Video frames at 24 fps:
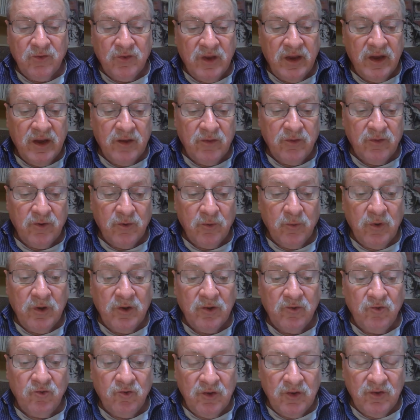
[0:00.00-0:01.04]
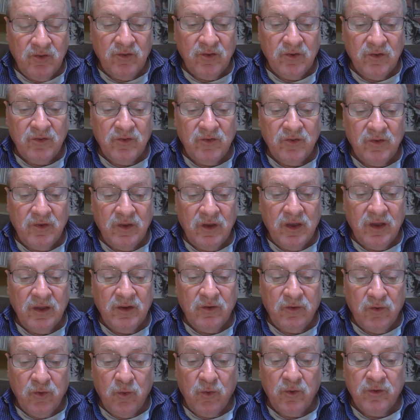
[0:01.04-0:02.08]
gathered around Jesus and
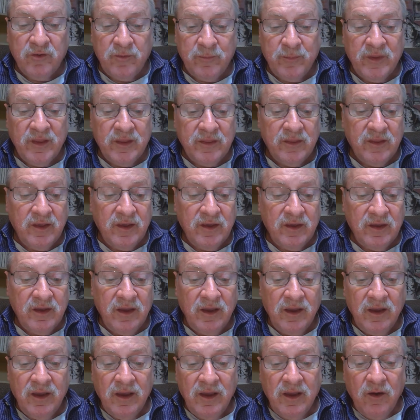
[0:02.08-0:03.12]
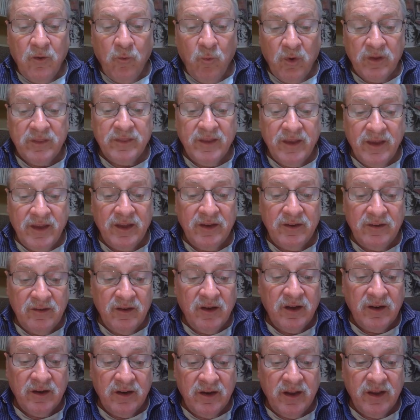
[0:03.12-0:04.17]
told them what they had
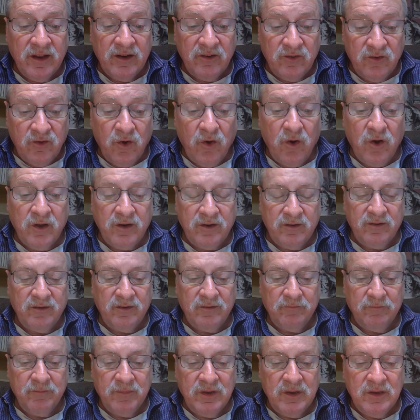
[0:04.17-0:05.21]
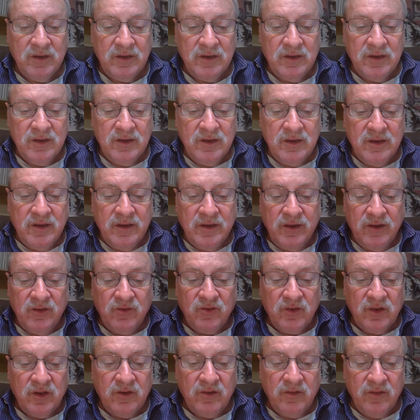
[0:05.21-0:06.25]
done and taught. He
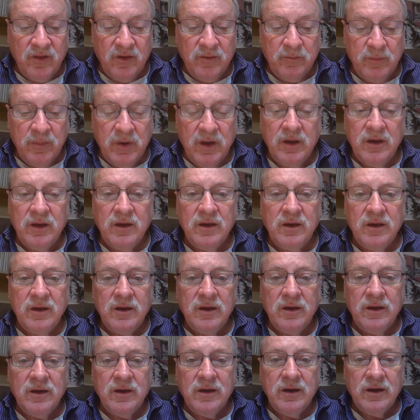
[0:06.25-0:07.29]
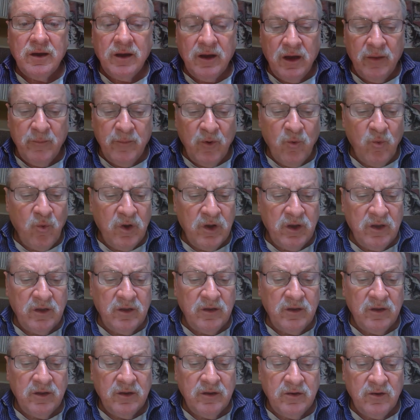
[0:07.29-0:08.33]
said to them, "Come
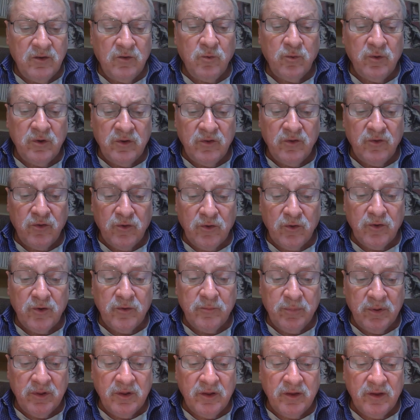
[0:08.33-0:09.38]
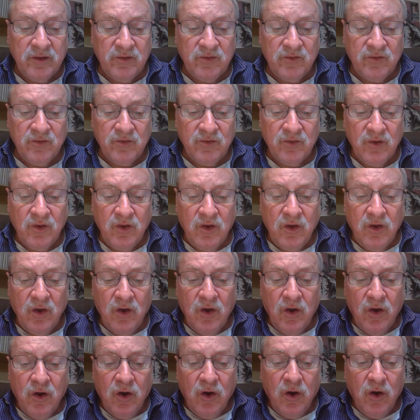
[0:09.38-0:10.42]
away to a deserted place
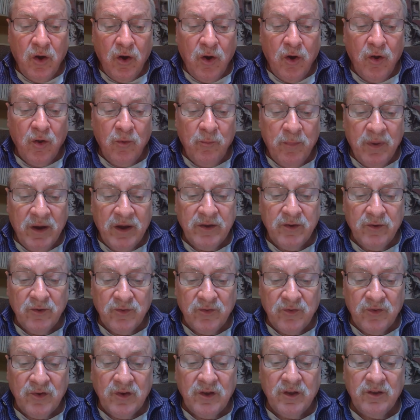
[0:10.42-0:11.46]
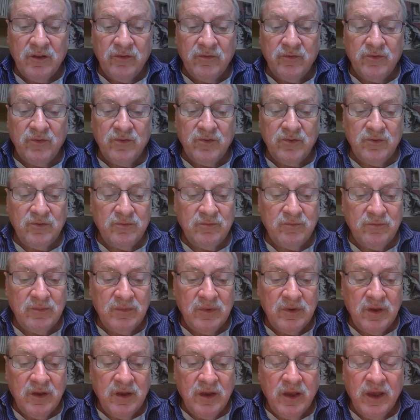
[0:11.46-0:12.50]
all by yourselves
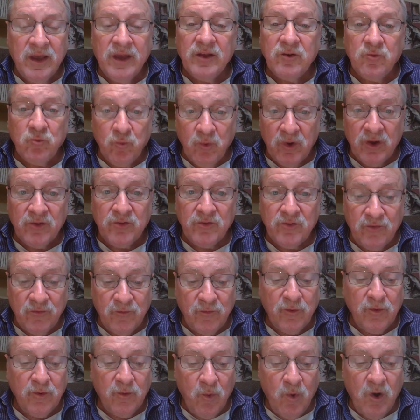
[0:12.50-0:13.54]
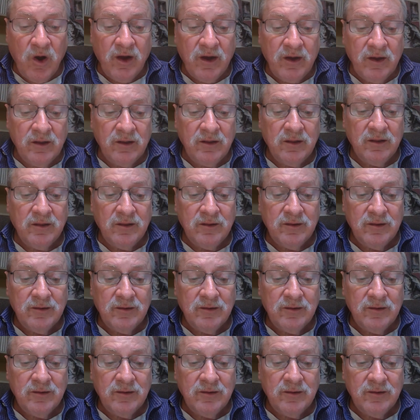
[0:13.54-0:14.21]
and rest for a while."